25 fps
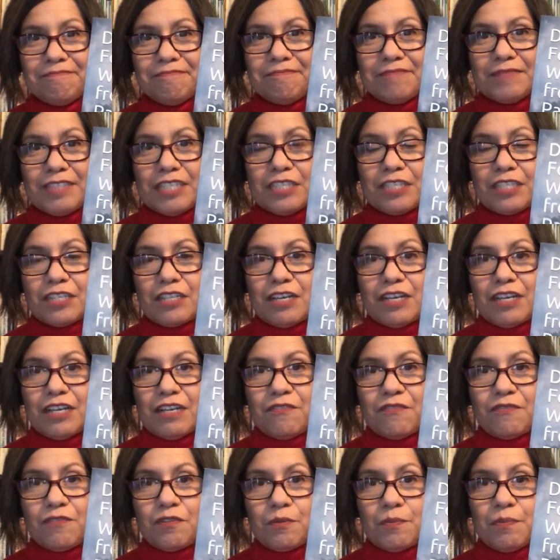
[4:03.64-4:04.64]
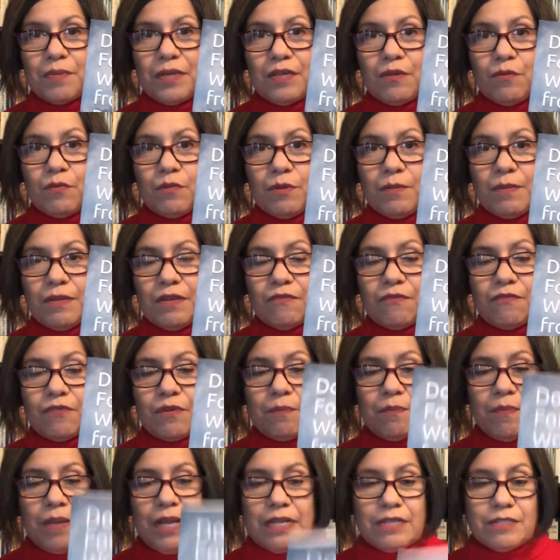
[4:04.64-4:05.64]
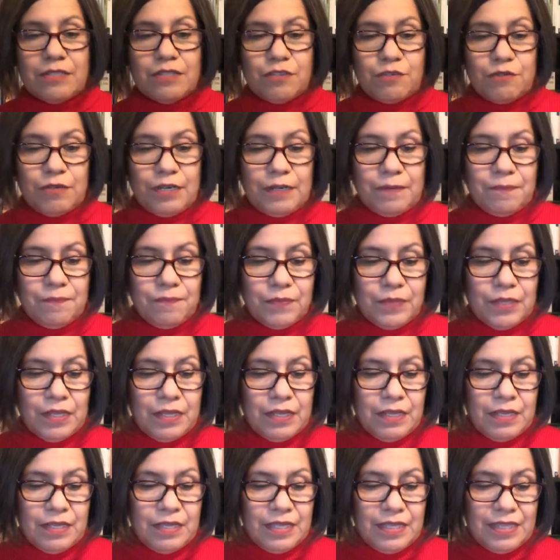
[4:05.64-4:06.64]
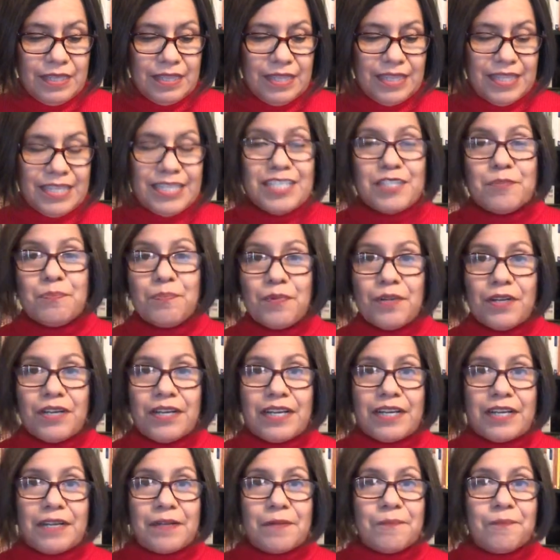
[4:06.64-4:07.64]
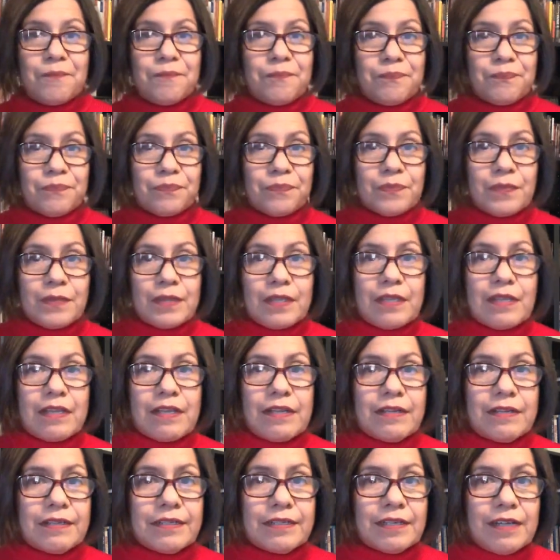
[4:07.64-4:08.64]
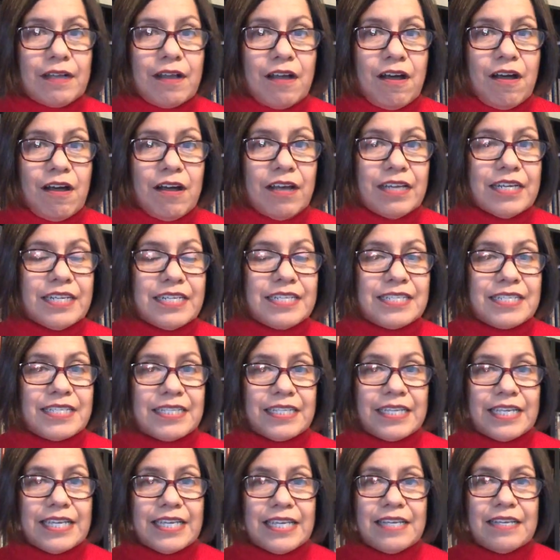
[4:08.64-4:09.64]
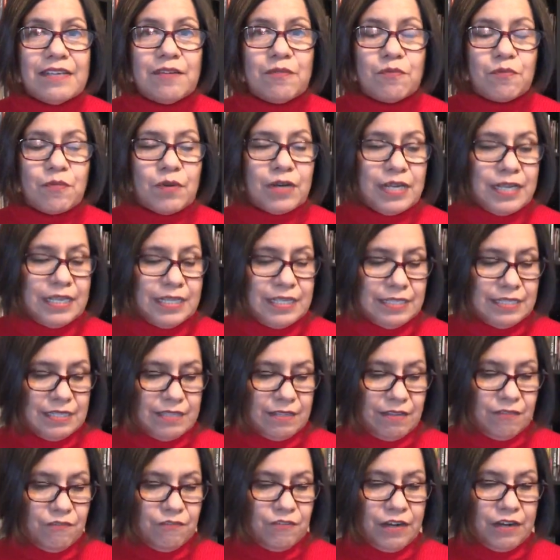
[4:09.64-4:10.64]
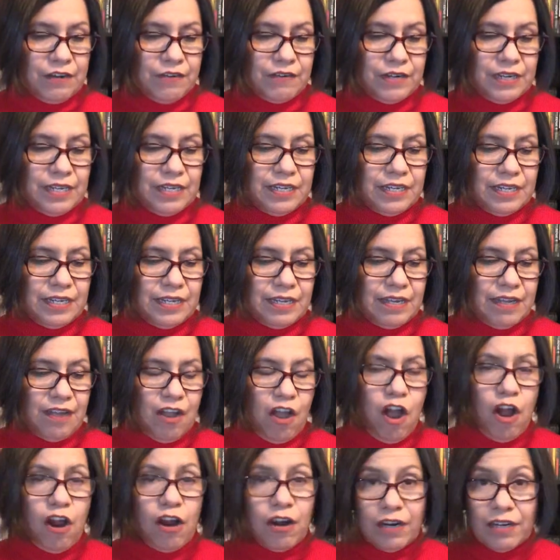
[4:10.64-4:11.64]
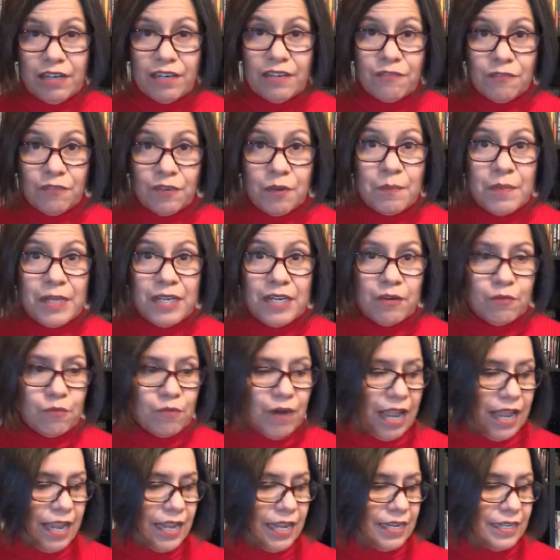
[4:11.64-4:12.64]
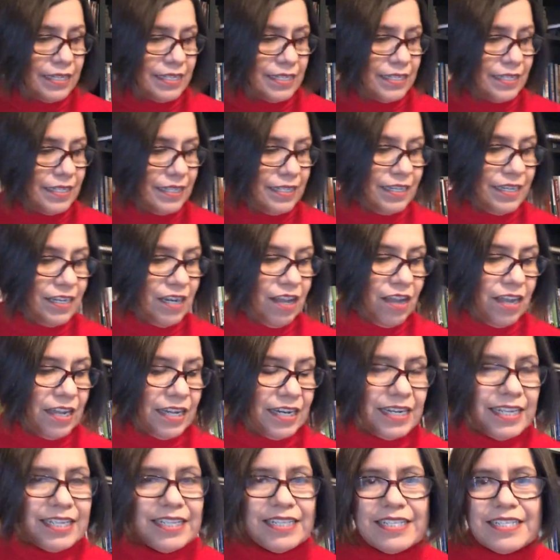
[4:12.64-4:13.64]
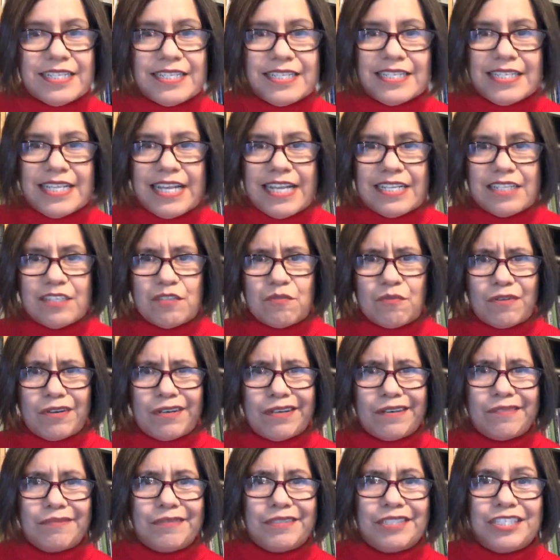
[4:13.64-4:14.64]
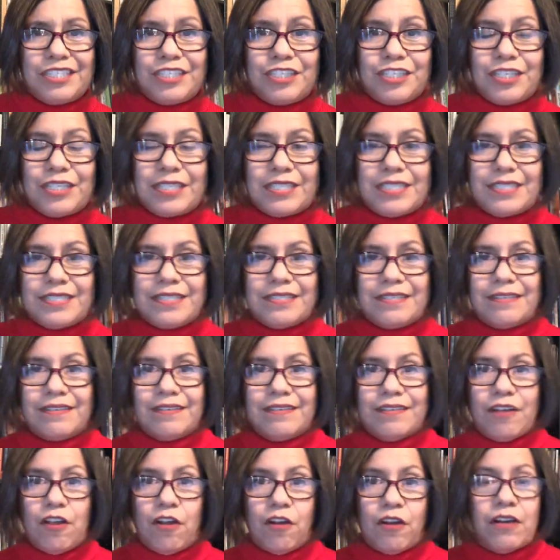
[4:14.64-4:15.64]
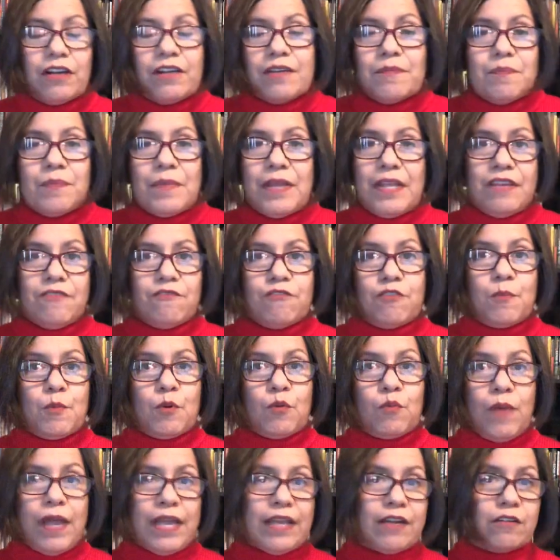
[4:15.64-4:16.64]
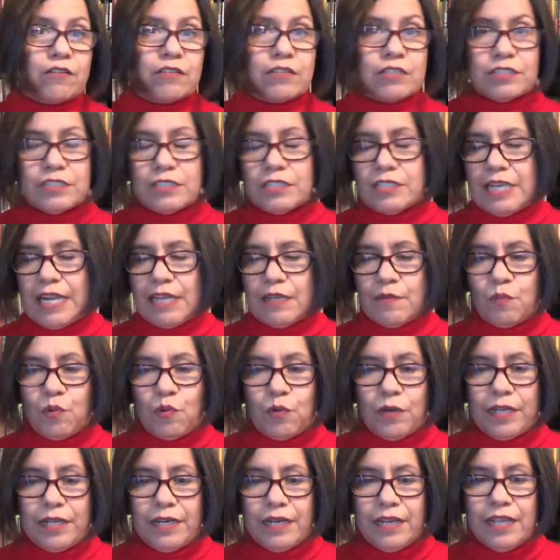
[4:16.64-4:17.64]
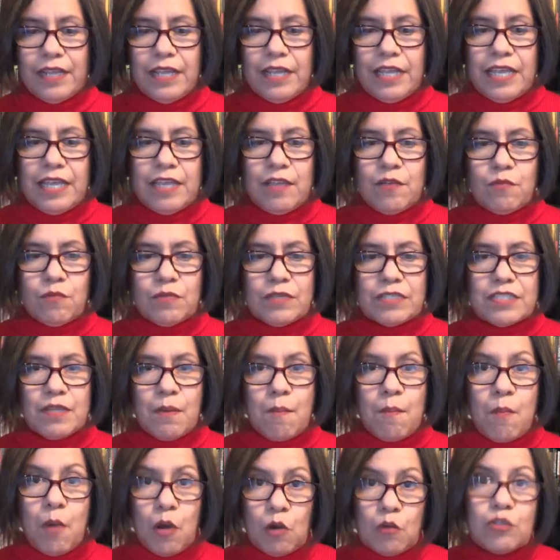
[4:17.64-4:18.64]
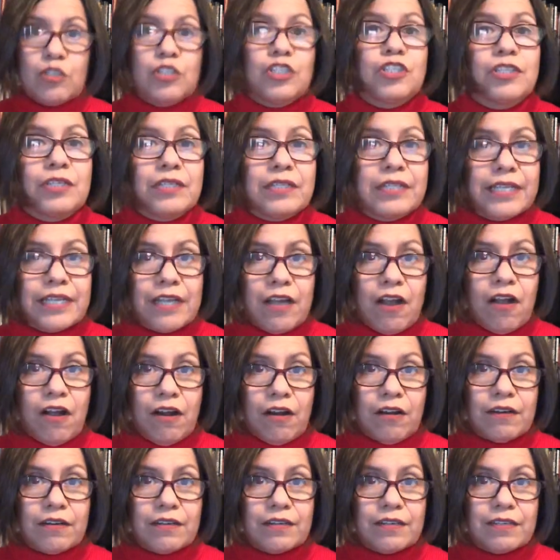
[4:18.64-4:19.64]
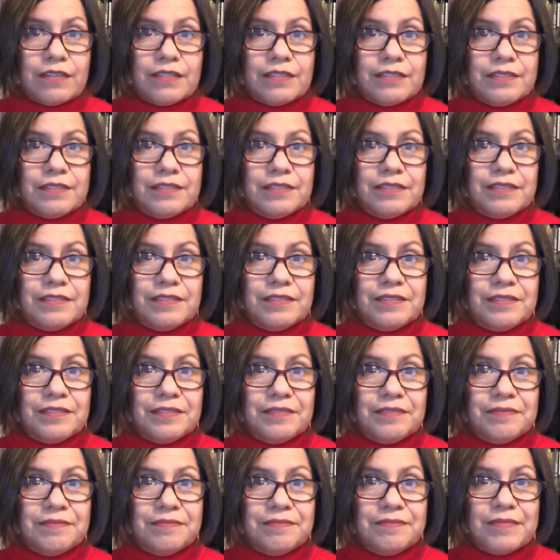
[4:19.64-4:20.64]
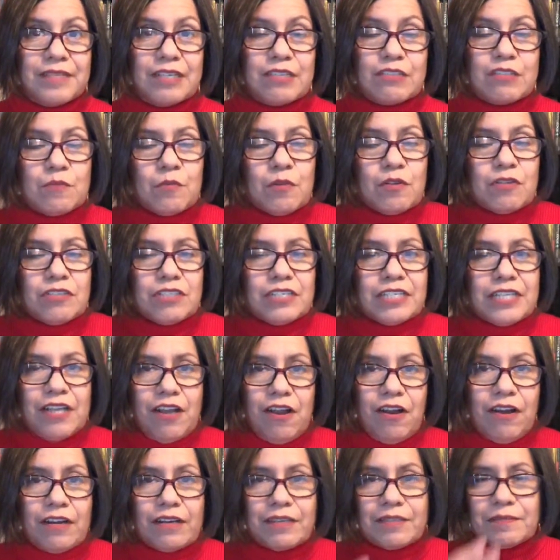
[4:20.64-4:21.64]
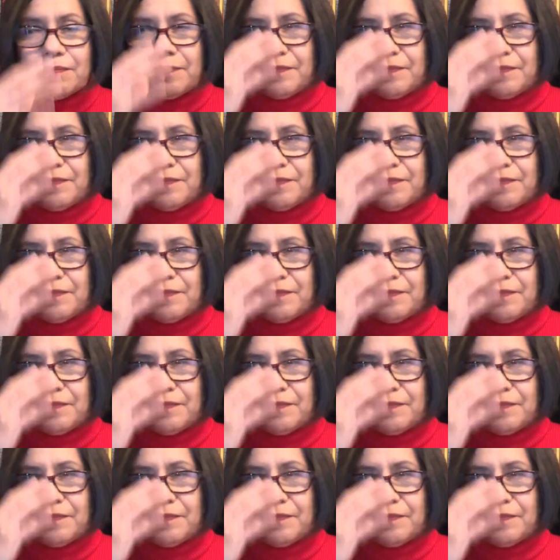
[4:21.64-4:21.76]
Does God Forbid Women from Pastoring? This book honestly was very hard for me to write, not in the sense where it was just hard and from a writer standpoint. It was emotionally hard. It was emotionally hard.